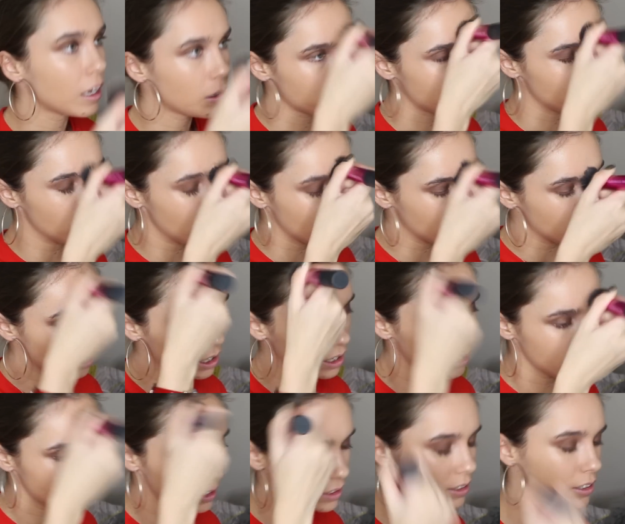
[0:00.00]
I'm going to
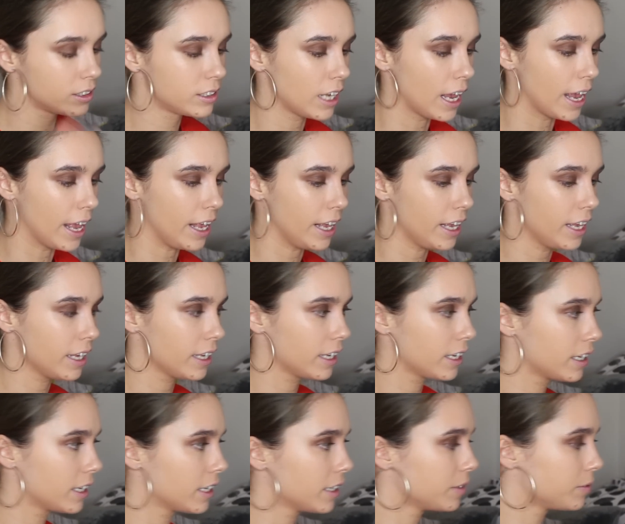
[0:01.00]

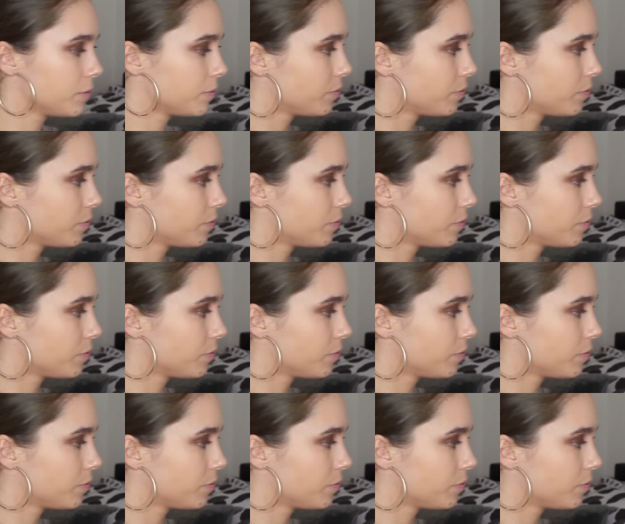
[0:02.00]
take